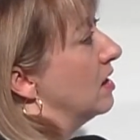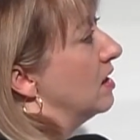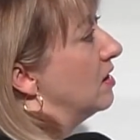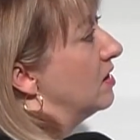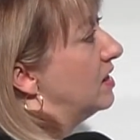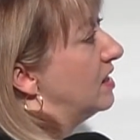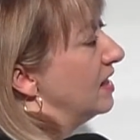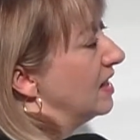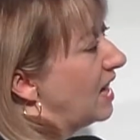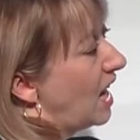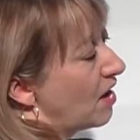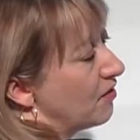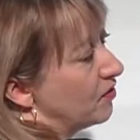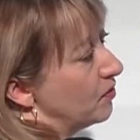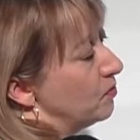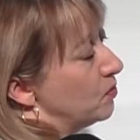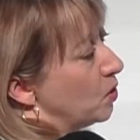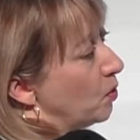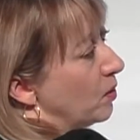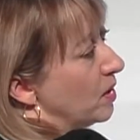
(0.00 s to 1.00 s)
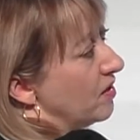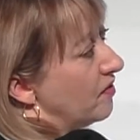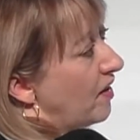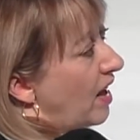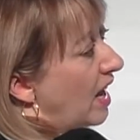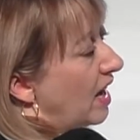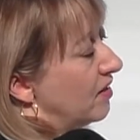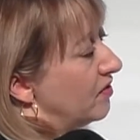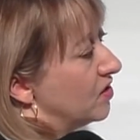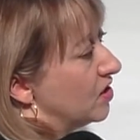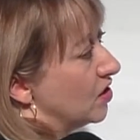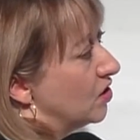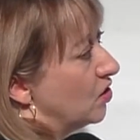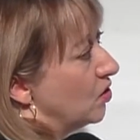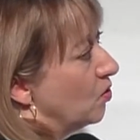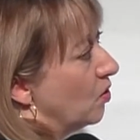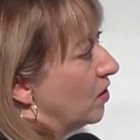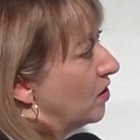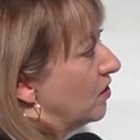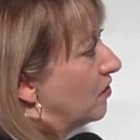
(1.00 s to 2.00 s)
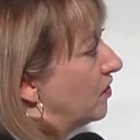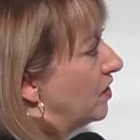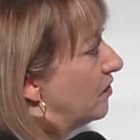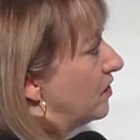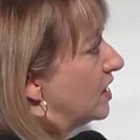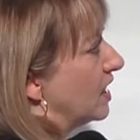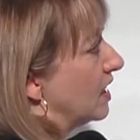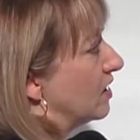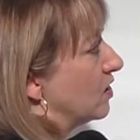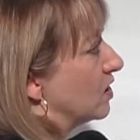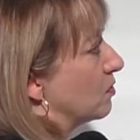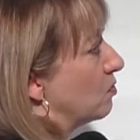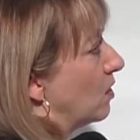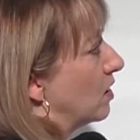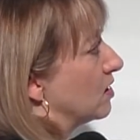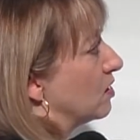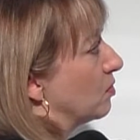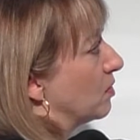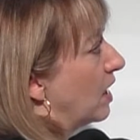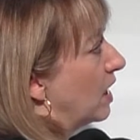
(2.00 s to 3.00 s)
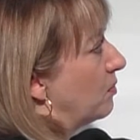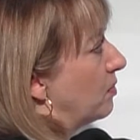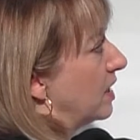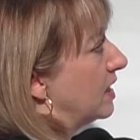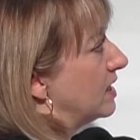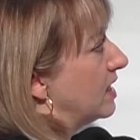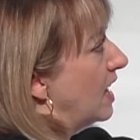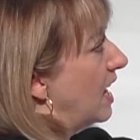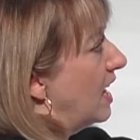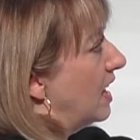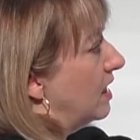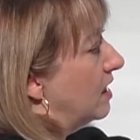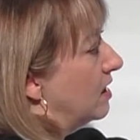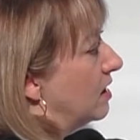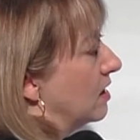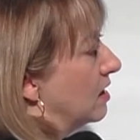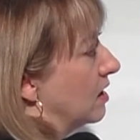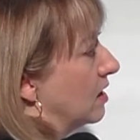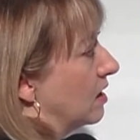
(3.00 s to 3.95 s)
to get from 25 to 250, I just multiplied by 10.